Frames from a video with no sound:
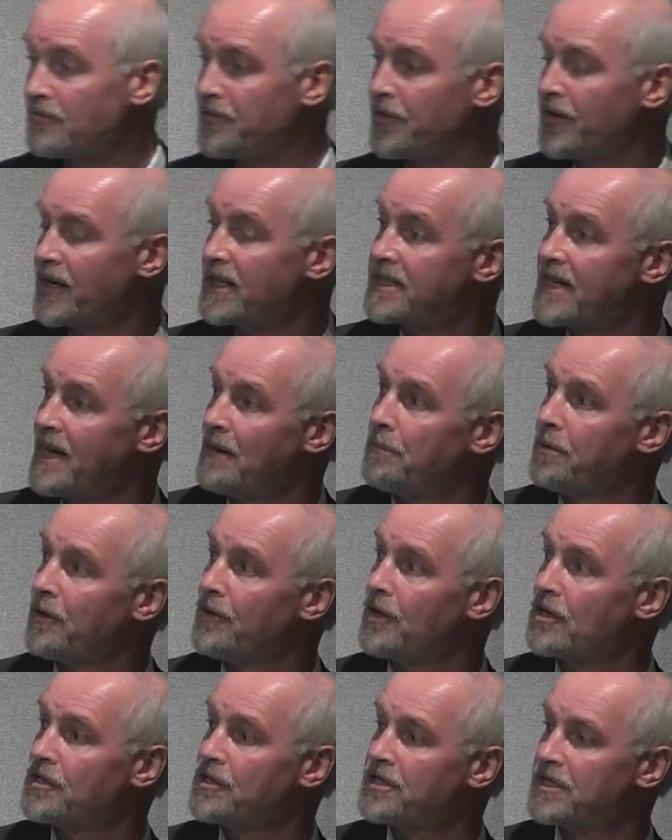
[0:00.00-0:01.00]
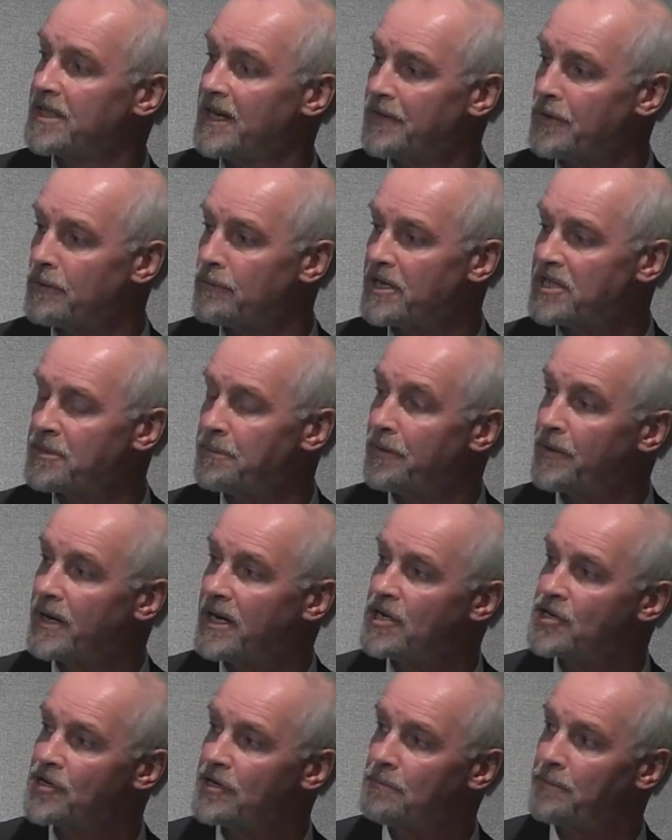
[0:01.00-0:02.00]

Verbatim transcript: for example, not just at the respiration,